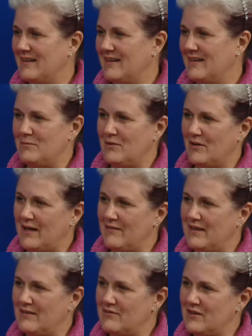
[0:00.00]
not
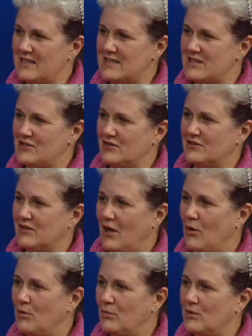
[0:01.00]
having ever actually done the
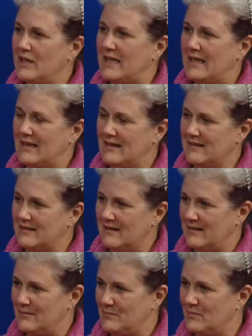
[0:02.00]
whole thing,
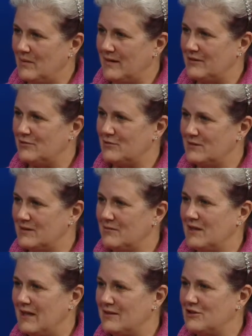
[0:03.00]
I thought I
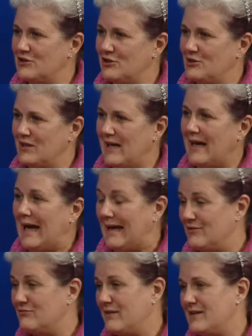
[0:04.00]
would like to do that
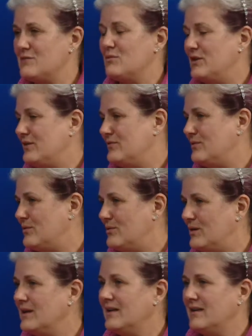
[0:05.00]
and raise money
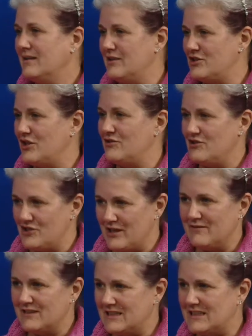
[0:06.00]
for the chosen
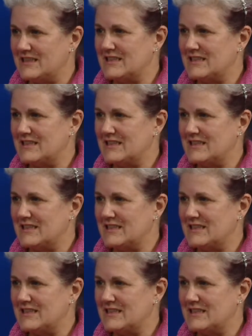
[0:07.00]
charities.